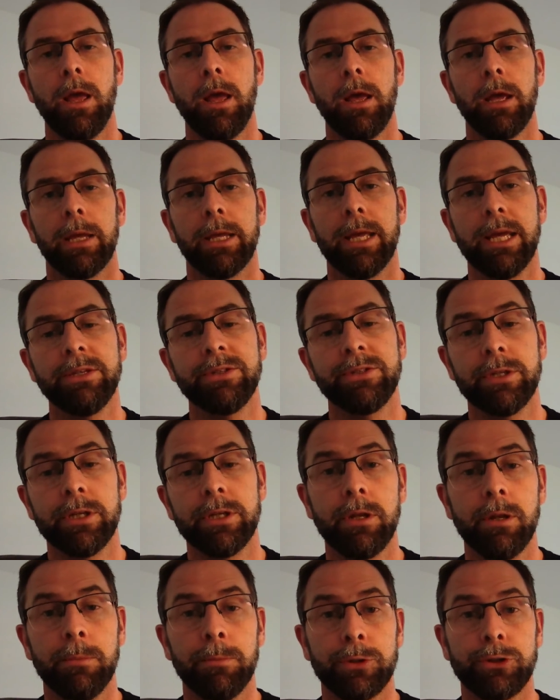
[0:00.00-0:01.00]
Case
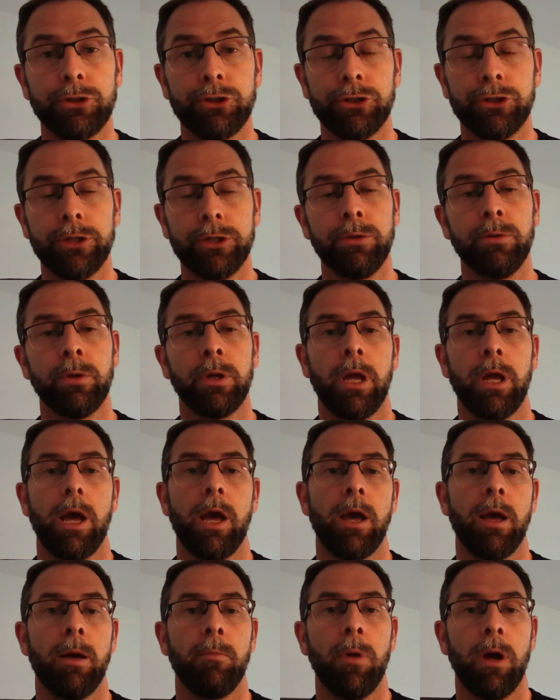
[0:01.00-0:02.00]
study number 2,
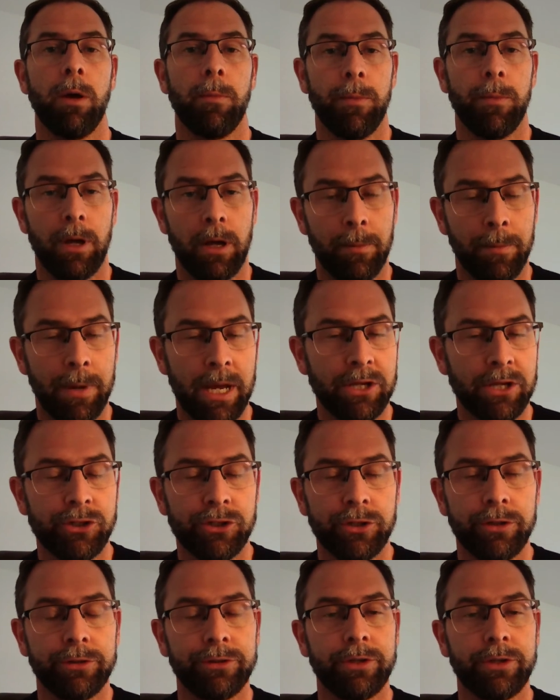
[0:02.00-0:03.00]
a
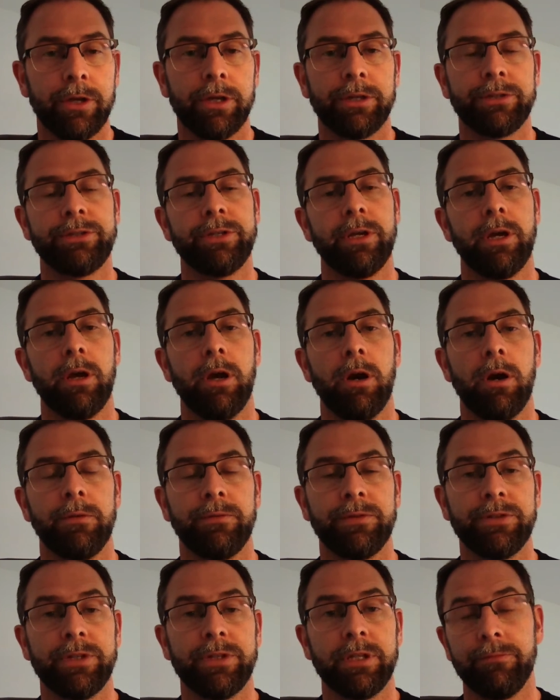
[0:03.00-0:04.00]
patient that
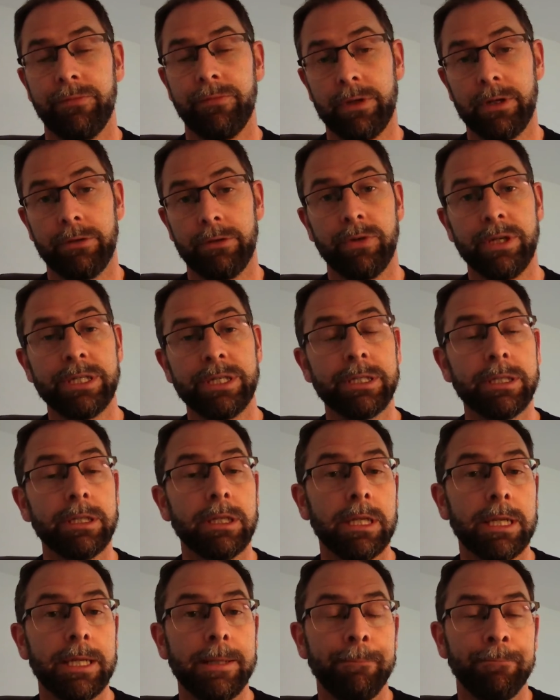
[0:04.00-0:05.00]
I've seen fairly
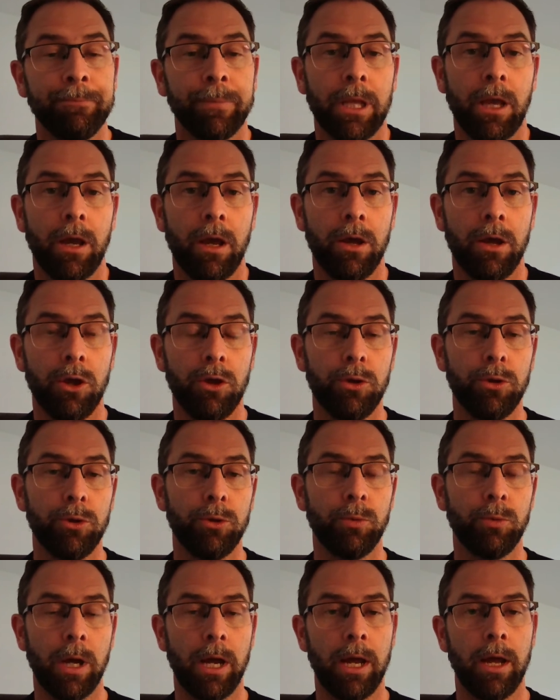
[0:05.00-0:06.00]
recently
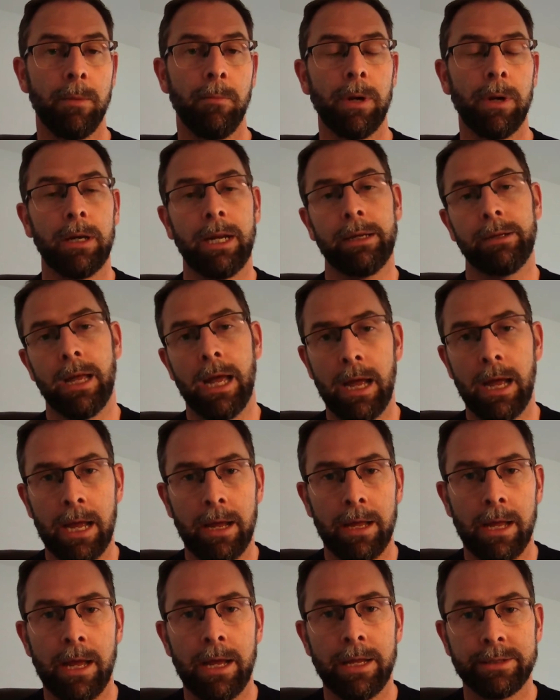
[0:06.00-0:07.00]
who
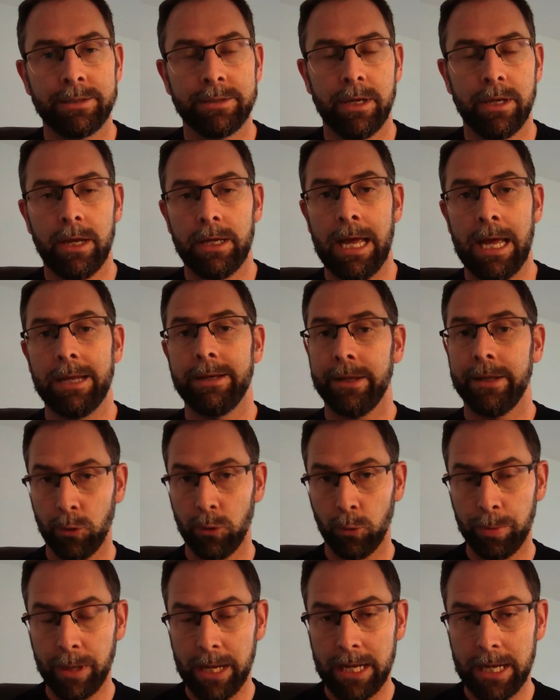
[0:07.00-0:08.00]
had
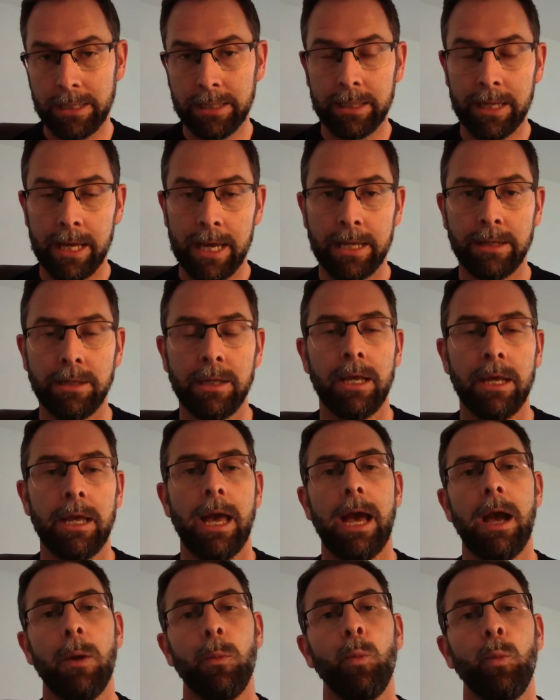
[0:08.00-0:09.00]
heel pain again
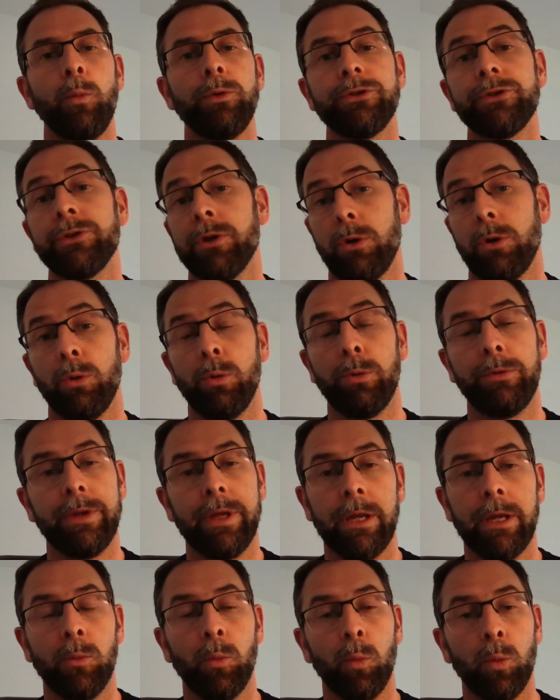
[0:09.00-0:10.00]
and was told
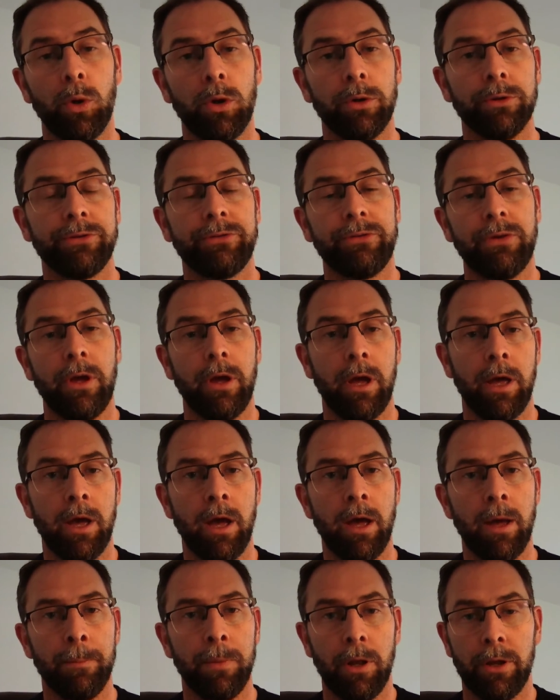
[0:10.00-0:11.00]
it was
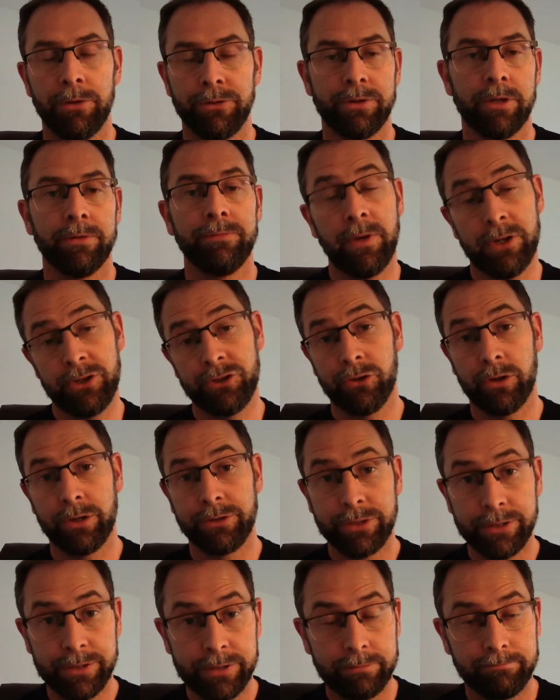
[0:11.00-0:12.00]
plantar
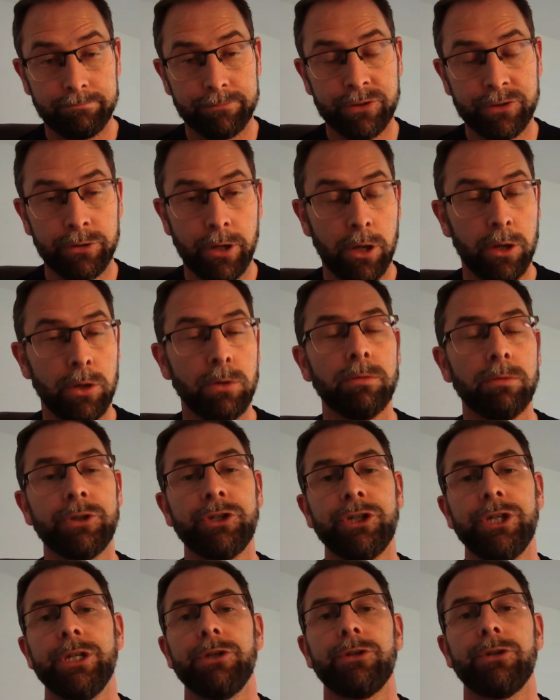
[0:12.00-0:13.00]
fasciitis. So
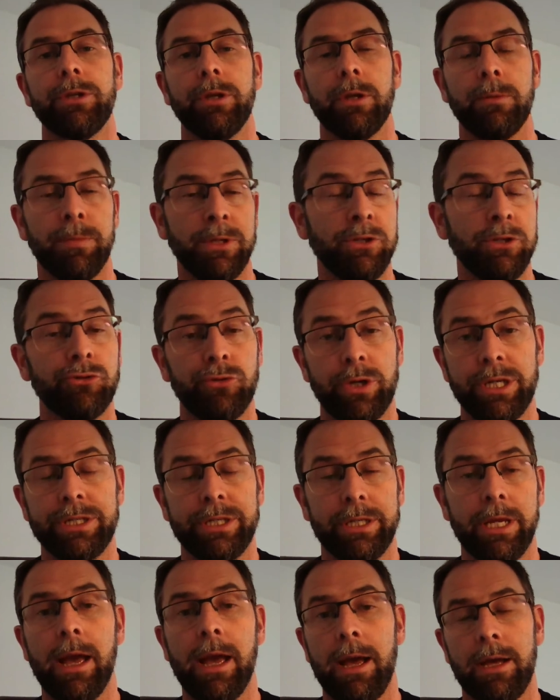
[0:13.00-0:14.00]
she'd been
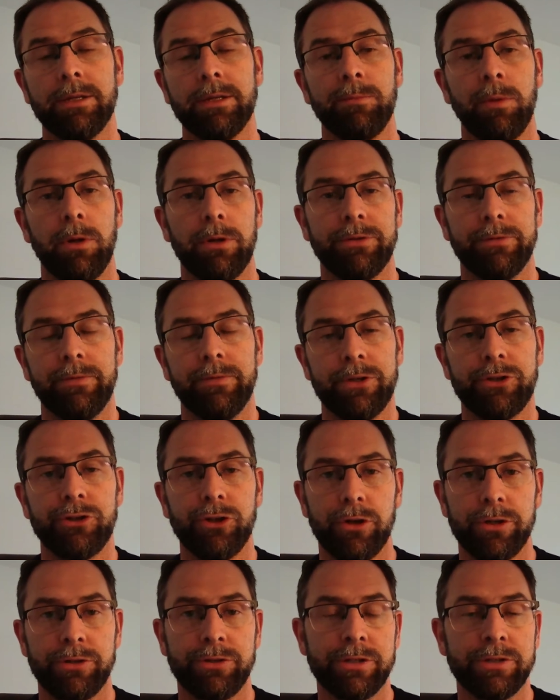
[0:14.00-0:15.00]
treating it as plantar
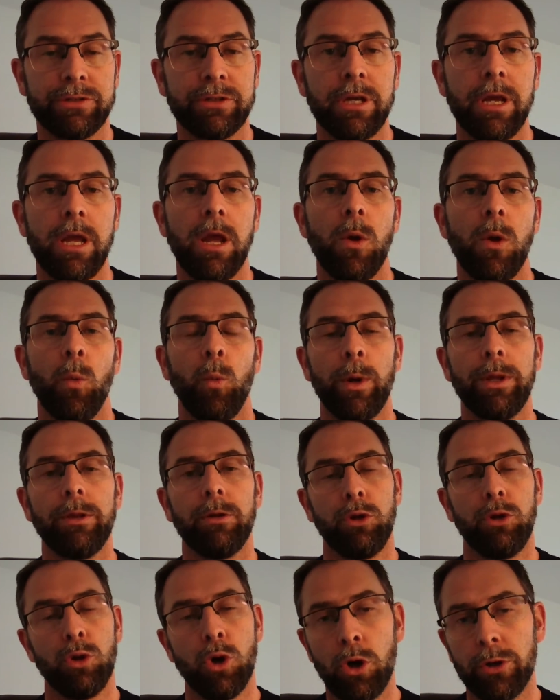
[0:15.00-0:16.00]
fasciitis with
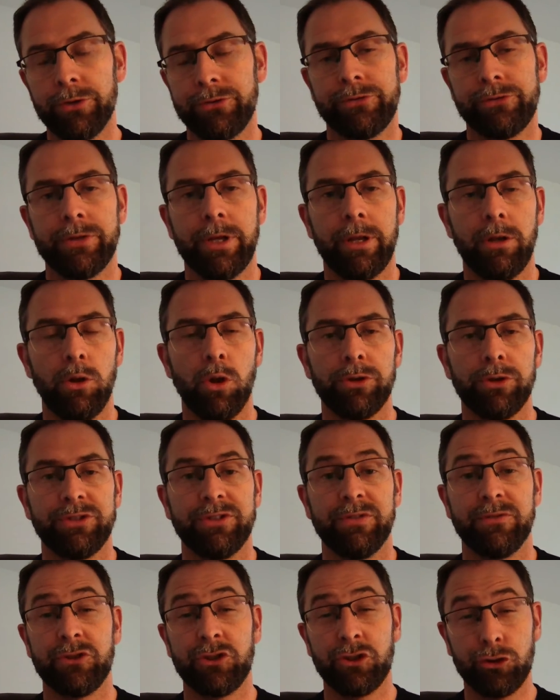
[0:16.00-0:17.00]
lots and
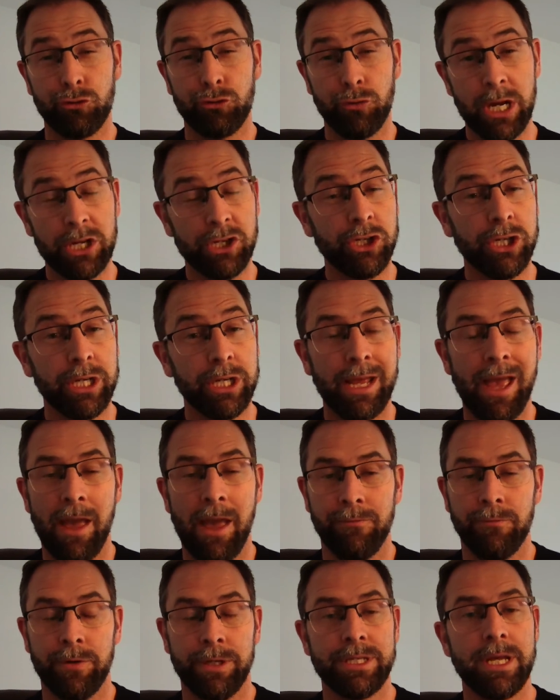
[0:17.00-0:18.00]
lots of stretching
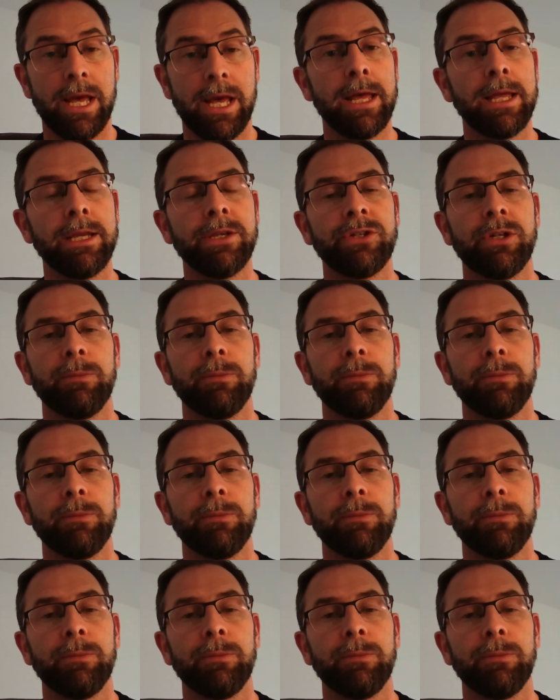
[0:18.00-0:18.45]
every day.